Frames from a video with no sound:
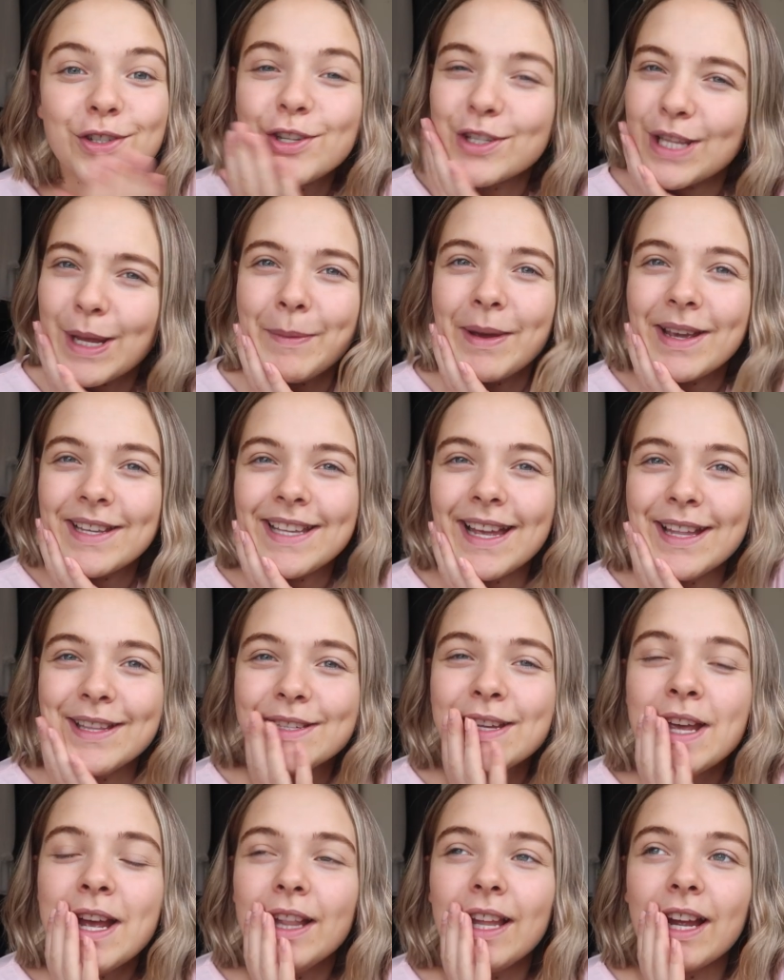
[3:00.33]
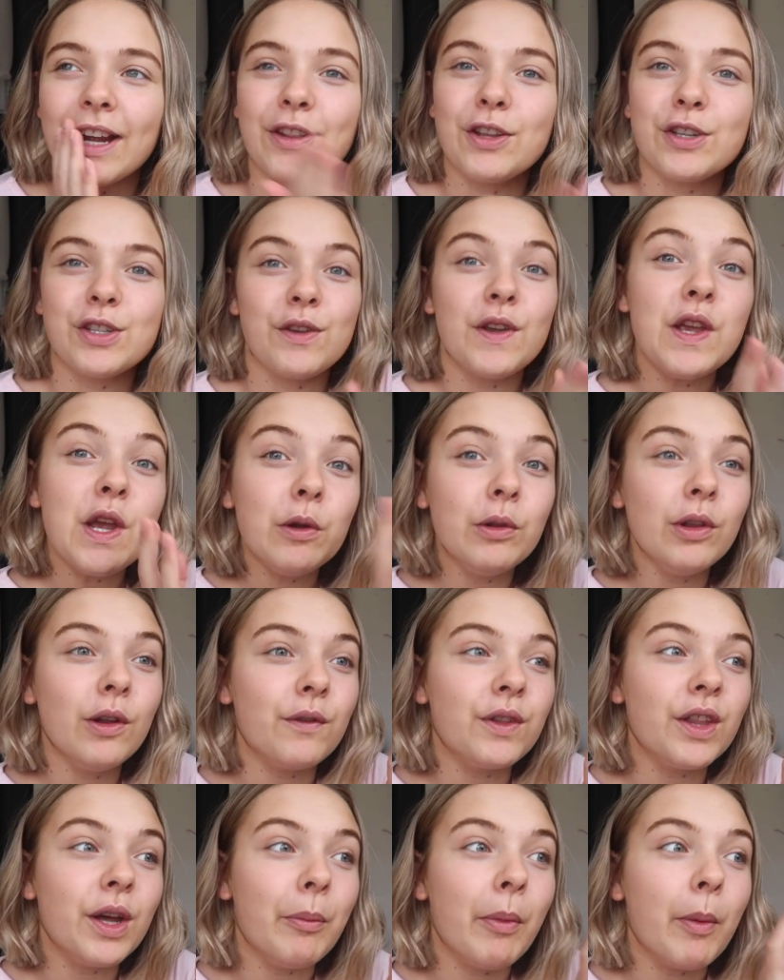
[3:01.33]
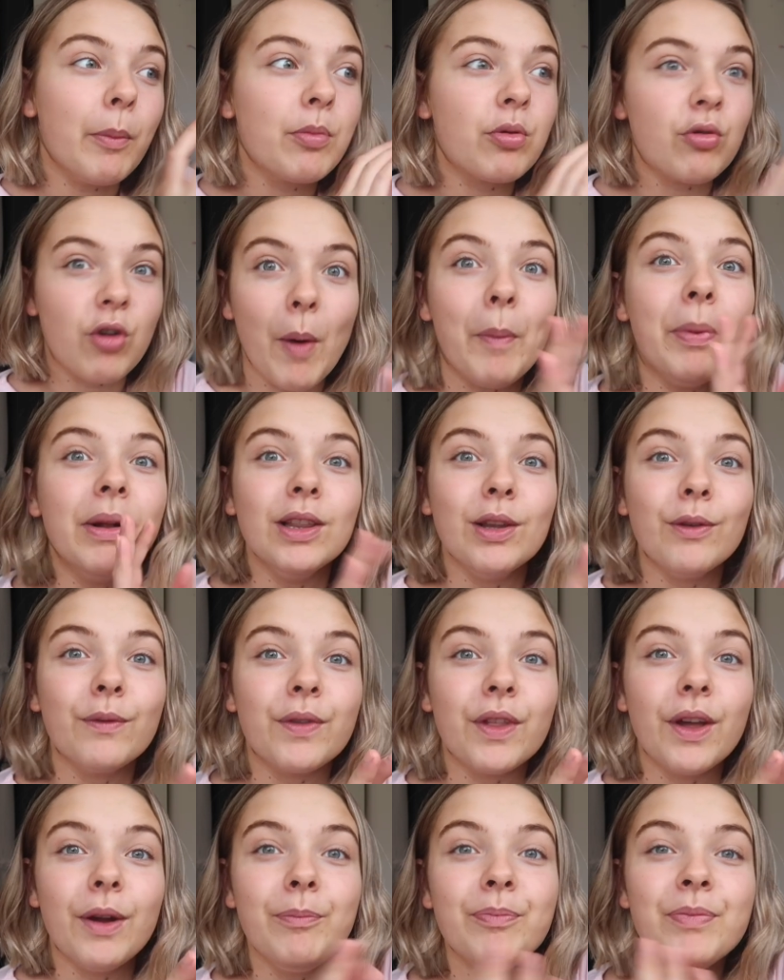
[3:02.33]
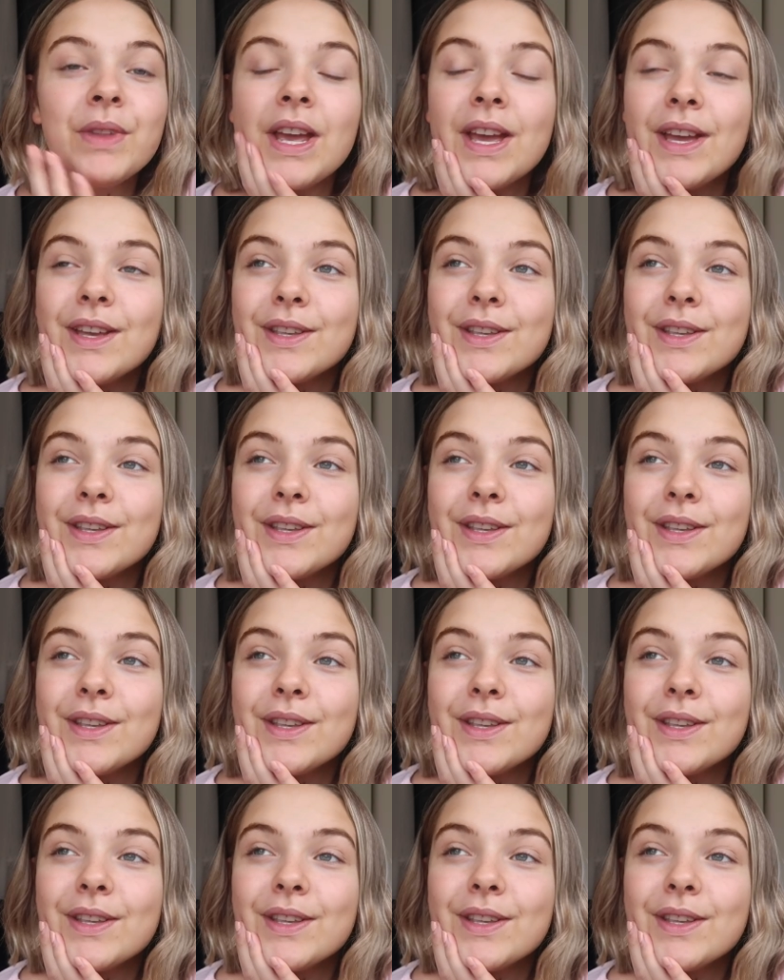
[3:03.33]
Does that make sense? Like those of you who love them proper love them.